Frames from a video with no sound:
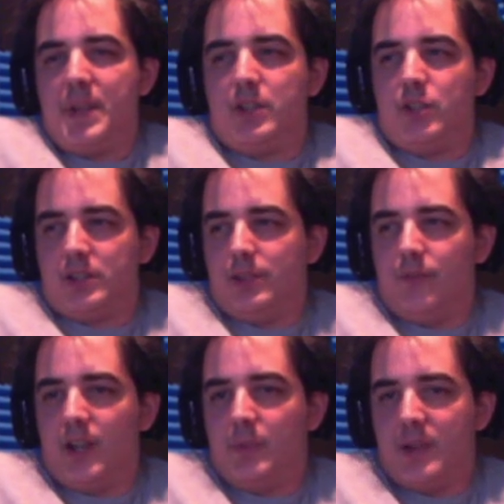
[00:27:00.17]

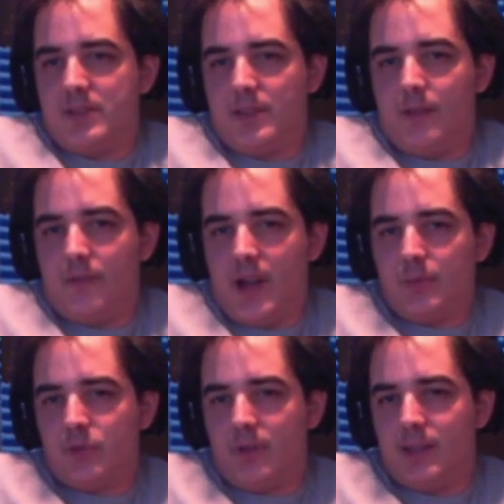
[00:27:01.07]
justifying myself. I'm
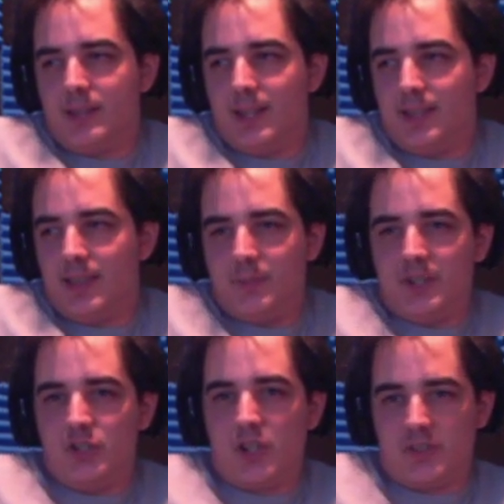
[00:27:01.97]
trying to get them to
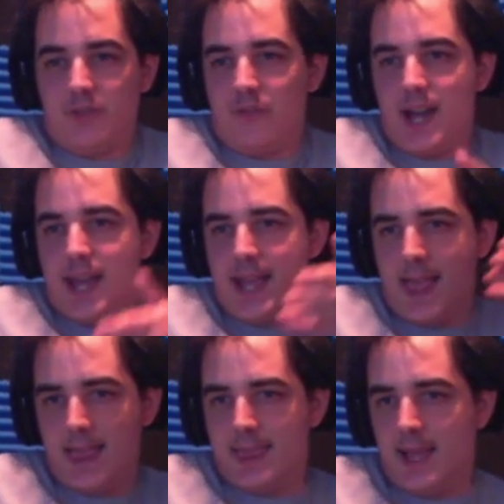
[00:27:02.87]
justify
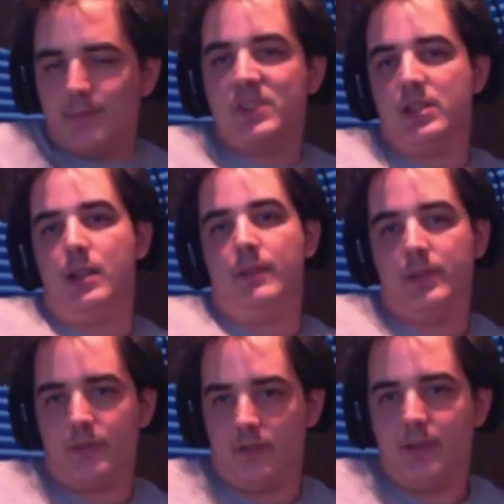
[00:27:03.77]
themselves
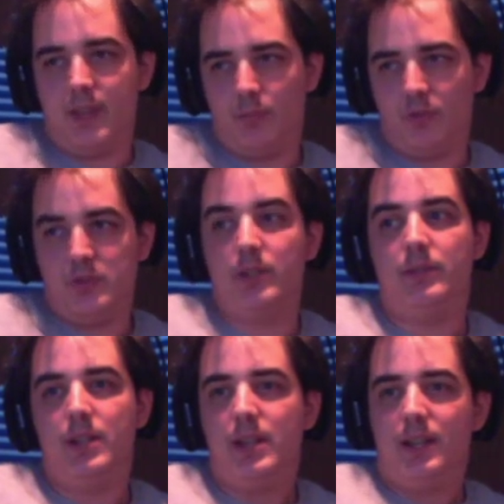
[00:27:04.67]
for all that bullshit.
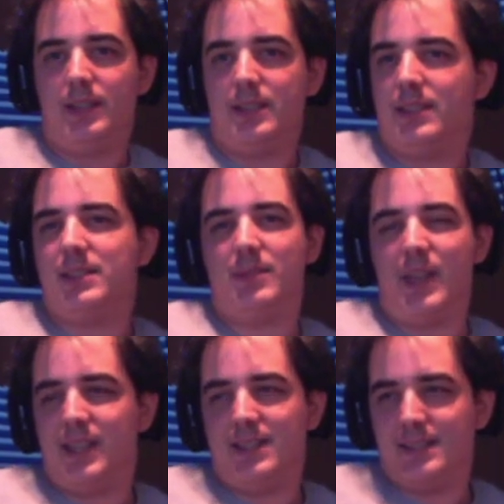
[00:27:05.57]
Because it doesn't
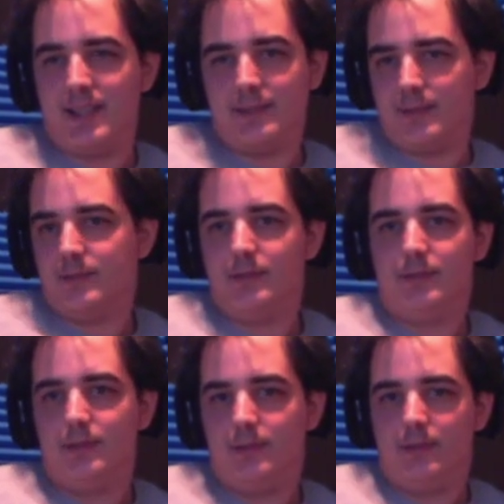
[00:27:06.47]
make any sense.
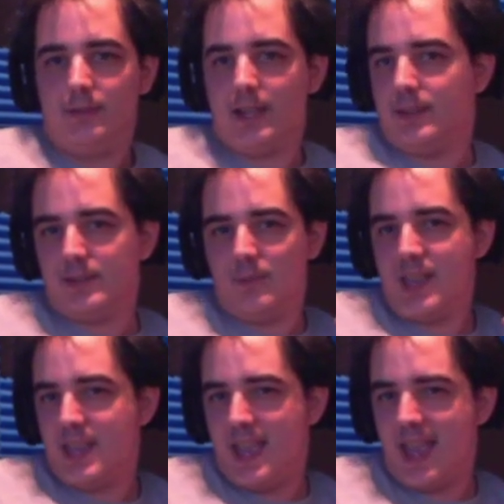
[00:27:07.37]
That doesn't
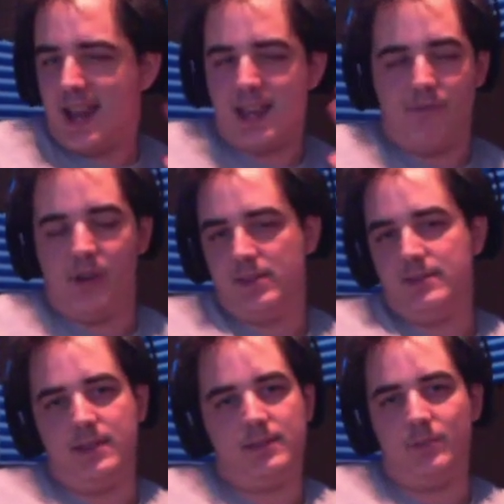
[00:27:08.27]
make any fucking
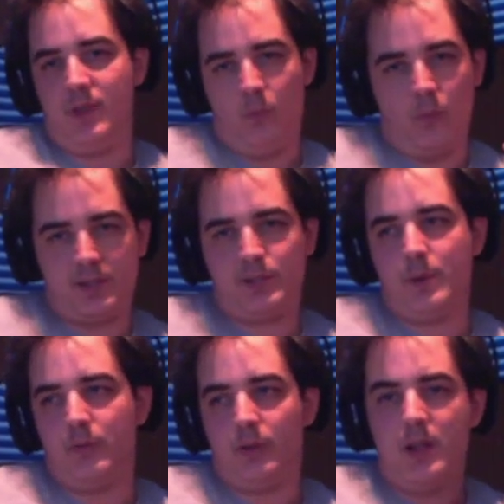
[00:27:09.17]
sense to me
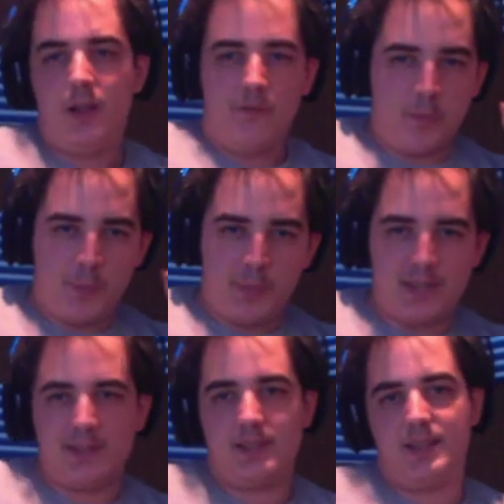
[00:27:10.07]
whatsoever. From a
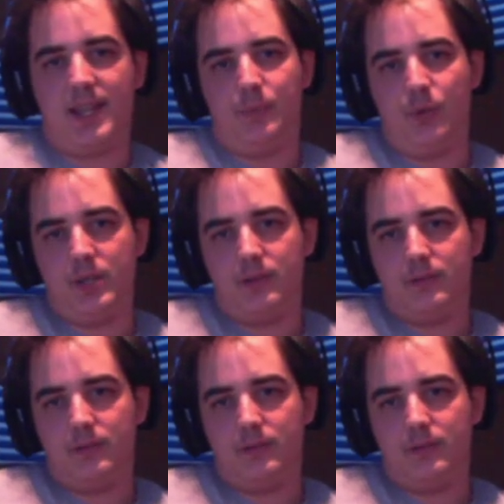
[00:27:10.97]
business standpoint,